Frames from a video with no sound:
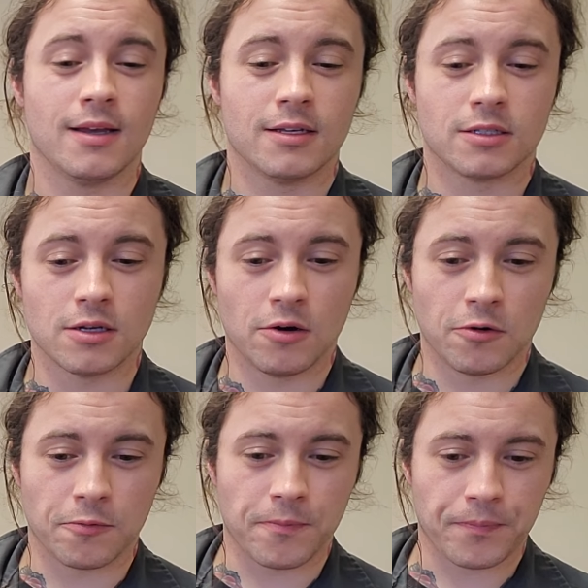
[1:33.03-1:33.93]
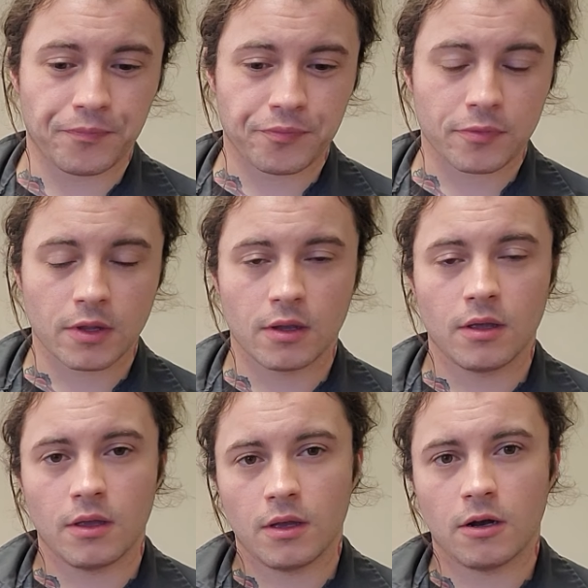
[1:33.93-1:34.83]
So,
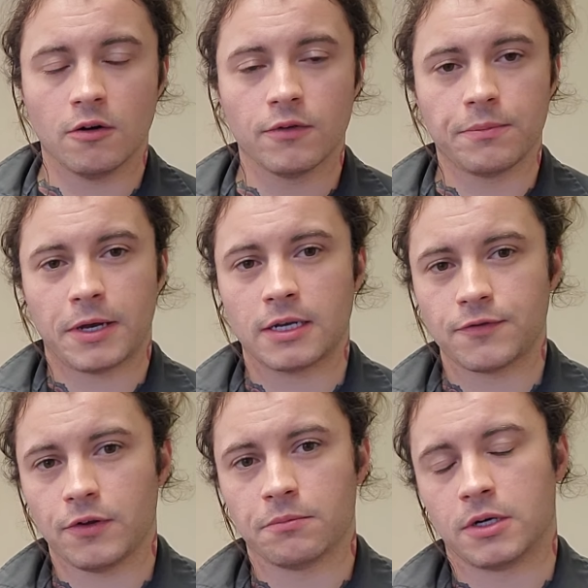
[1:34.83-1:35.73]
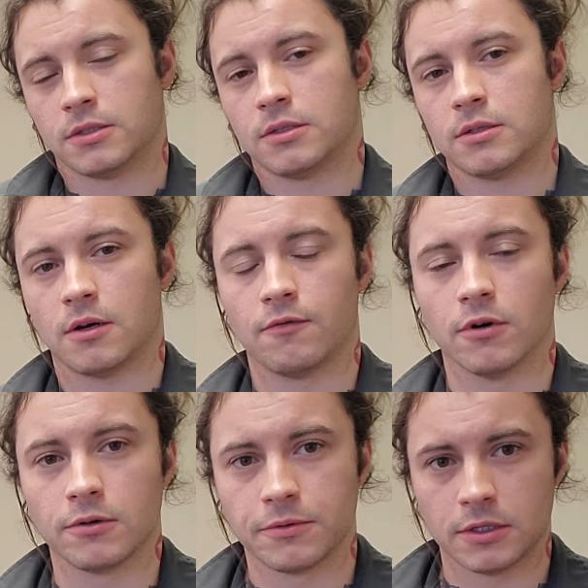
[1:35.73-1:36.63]
over the past few months, I've
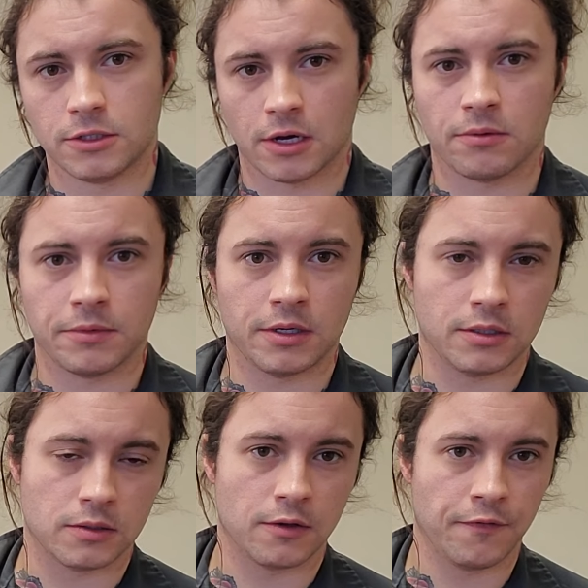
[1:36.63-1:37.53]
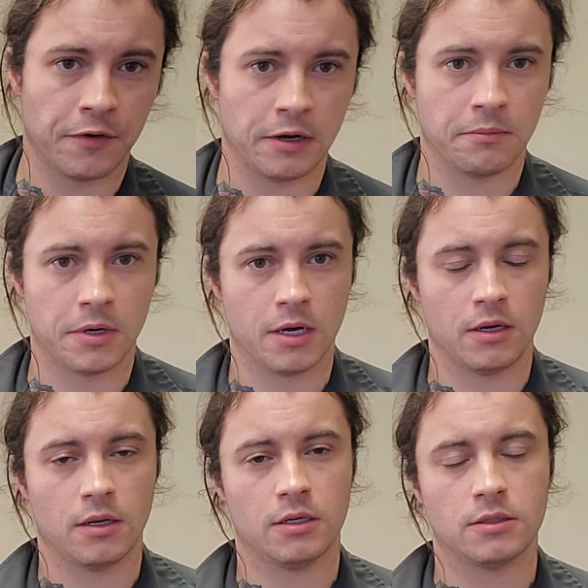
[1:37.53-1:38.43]
worked with a gentleman. He's a good friend of mine,
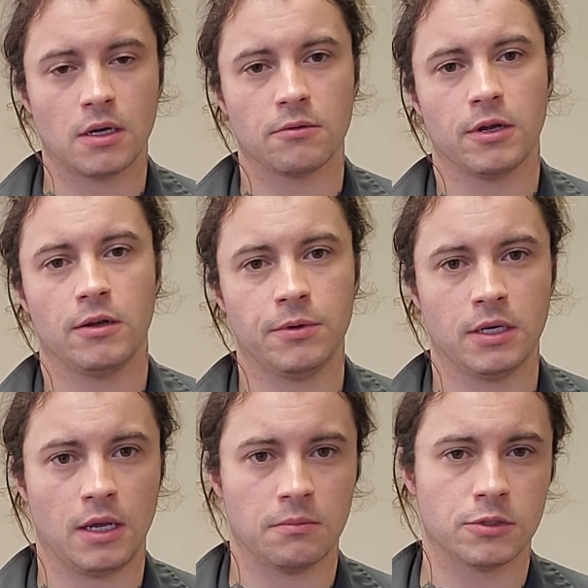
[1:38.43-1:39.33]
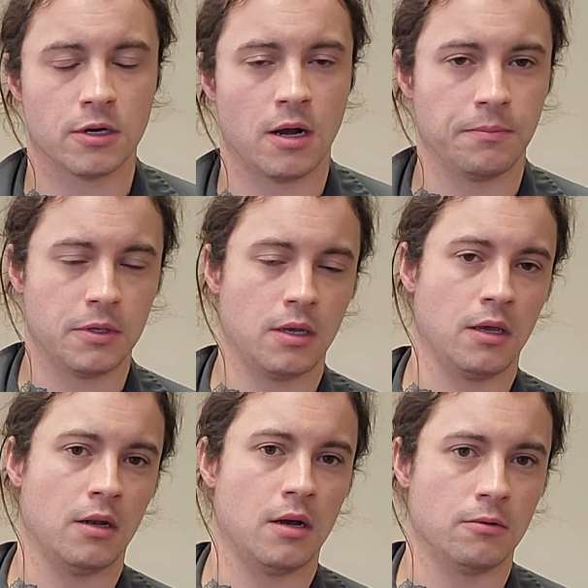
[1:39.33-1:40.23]
and he's not ready to be name dropped,
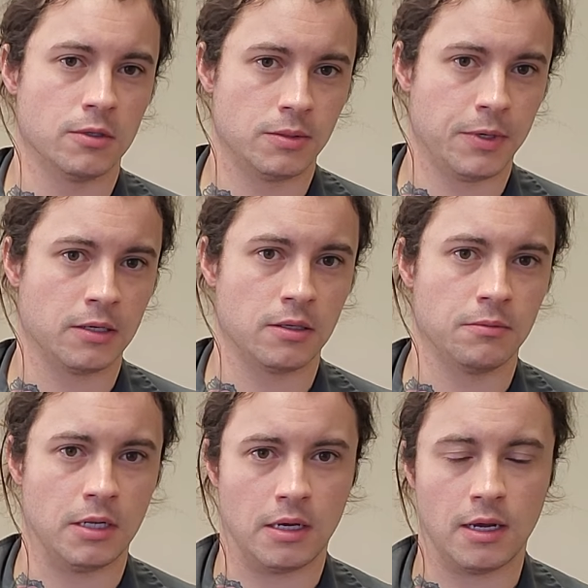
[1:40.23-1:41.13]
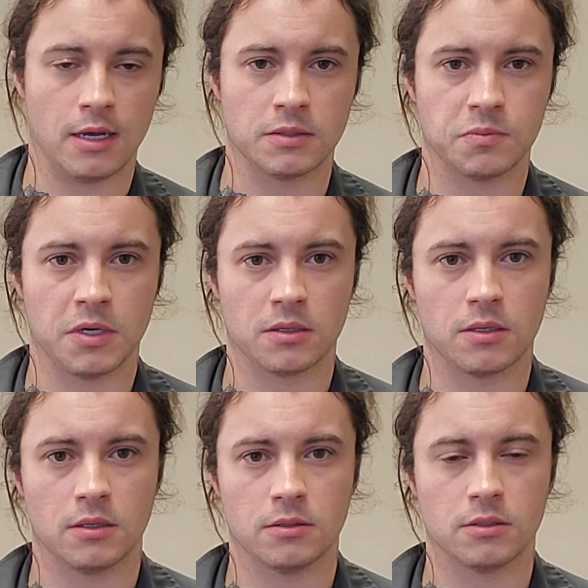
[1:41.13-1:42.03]
and I'll respect him in that aspect
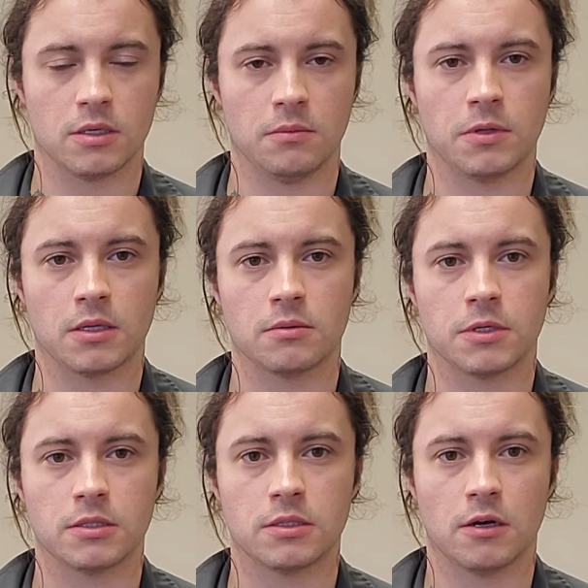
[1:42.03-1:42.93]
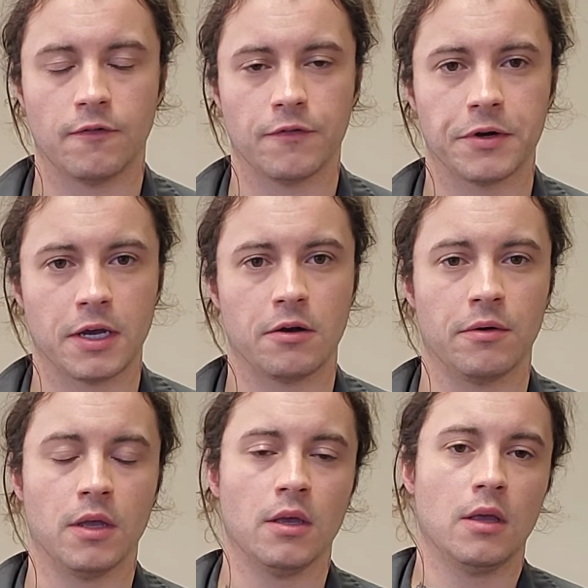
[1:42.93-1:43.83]
and just keep that to myself for
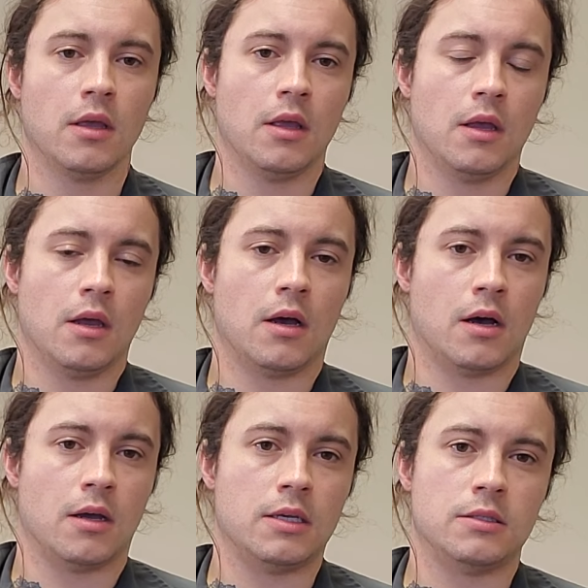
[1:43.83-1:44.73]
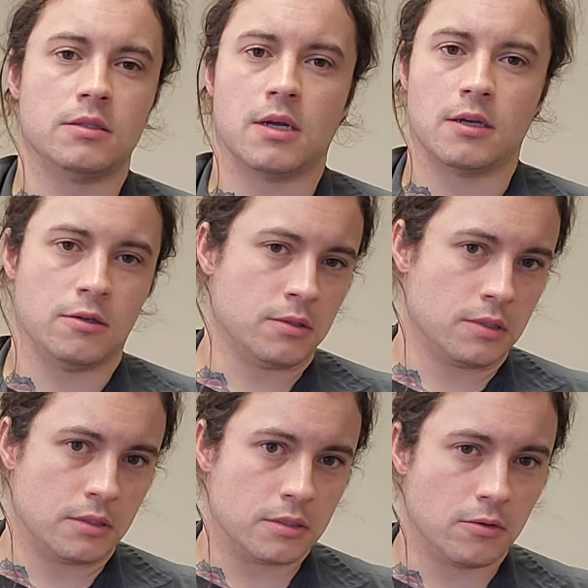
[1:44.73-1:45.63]
now. He's not used
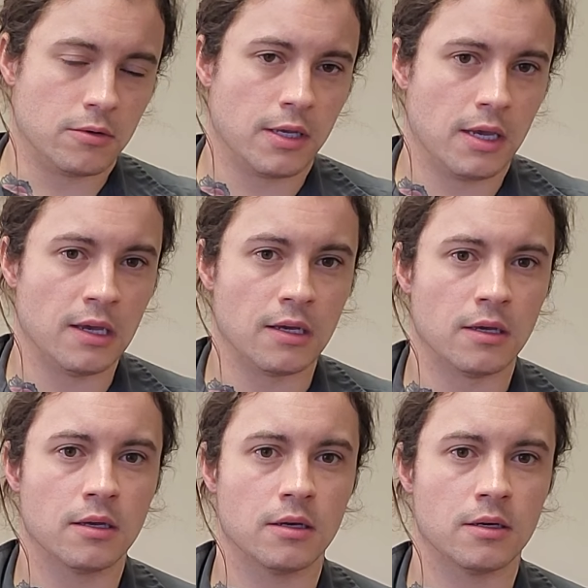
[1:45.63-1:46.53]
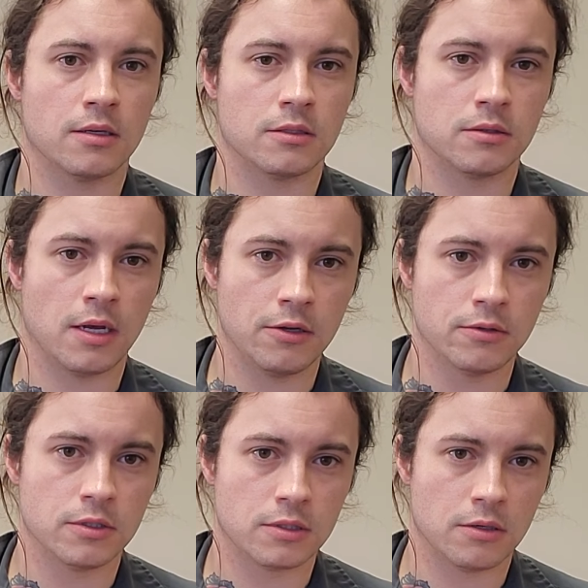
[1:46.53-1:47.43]
to this whole gig, so now you'll
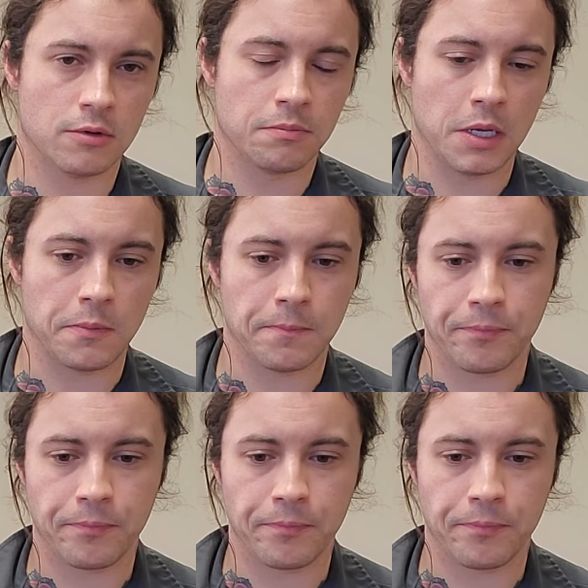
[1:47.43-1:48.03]
just deal with me.